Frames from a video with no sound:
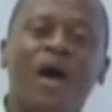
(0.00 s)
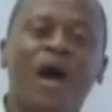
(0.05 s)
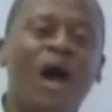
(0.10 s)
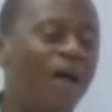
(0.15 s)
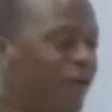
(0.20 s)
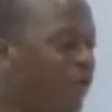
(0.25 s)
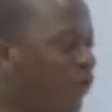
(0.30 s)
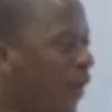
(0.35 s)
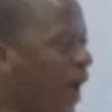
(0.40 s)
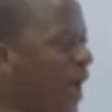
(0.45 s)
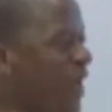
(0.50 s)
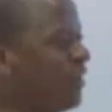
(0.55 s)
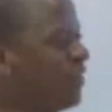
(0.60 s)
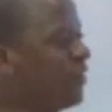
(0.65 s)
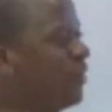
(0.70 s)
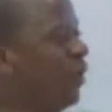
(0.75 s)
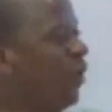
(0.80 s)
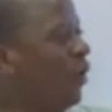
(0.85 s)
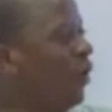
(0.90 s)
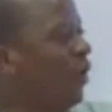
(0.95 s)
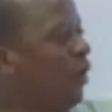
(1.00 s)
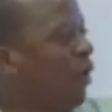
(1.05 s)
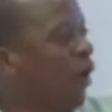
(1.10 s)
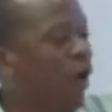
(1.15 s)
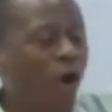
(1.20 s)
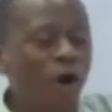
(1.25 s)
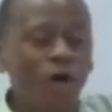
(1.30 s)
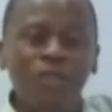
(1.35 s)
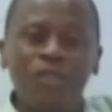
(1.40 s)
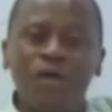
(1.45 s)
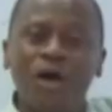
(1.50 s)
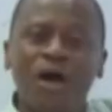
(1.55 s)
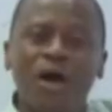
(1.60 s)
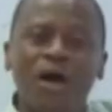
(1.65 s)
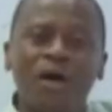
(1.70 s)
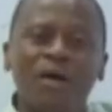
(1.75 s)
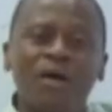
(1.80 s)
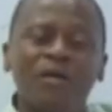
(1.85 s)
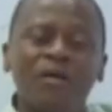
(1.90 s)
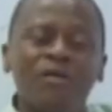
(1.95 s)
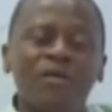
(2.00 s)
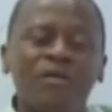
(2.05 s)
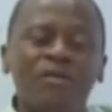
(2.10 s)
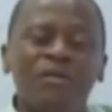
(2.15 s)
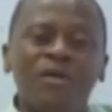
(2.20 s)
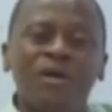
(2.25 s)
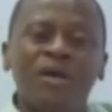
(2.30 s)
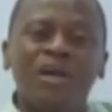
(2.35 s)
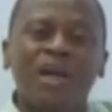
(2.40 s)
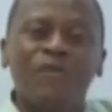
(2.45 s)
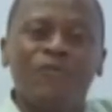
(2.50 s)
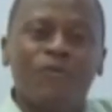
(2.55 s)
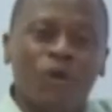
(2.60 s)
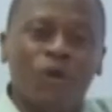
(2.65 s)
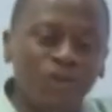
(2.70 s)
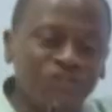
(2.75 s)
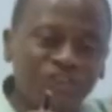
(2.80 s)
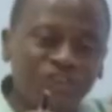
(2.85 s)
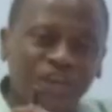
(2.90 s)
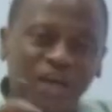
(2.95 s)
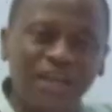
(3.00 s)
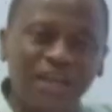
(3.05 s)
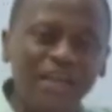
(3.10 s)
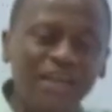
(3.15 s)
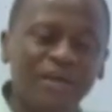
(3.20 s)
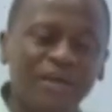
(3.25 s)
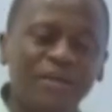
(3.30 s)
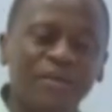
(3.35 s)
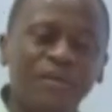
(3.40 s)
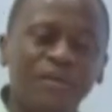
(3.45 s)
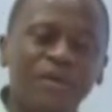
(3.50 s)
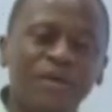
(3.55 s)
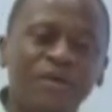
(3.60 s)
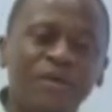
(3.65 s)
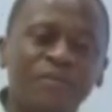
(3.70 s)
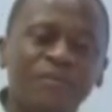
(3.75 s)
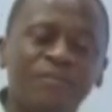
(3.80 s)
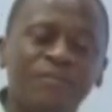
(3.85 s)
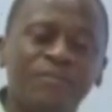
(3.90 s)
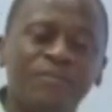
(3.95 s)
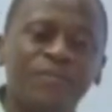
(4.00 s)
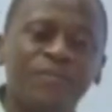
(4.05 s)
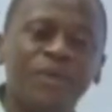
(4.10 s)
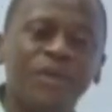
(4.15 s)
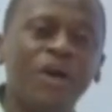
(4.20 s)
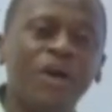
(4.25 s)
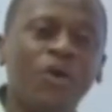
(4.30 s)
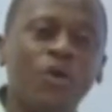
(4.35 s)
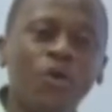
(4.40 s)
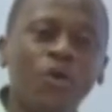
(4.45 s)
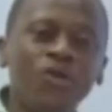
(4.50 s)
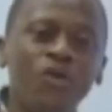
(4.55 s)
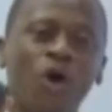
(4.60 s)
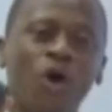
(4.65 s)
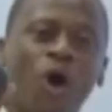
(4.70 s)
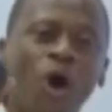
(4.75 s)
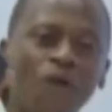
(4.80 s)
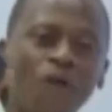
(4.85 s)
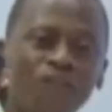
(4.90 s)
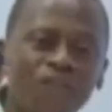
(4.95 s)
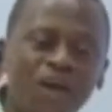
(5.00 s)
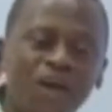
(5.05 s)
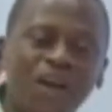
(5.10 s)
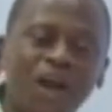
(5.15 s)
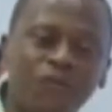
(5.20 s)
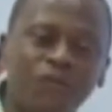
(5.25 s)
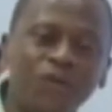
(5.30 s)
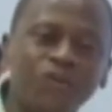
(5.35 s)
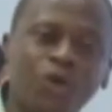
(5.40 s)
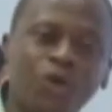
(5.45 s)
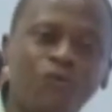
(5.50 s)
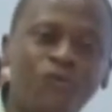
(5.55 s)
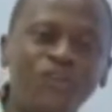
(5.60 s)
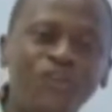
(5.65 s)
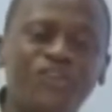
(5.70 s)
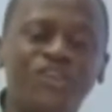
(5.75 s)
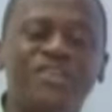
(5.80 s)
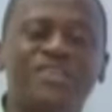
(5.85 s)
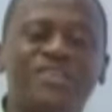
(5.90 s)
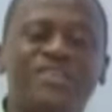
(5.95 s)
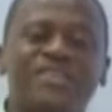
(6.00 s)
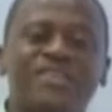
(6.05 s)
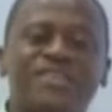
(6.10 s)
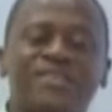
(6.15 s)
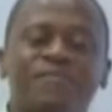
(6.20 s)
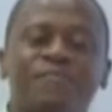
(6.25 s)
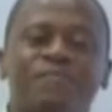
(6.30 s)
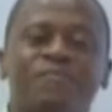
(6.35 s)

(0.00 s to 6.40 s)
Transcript: and write all uh, graphologically, include all the graphological features.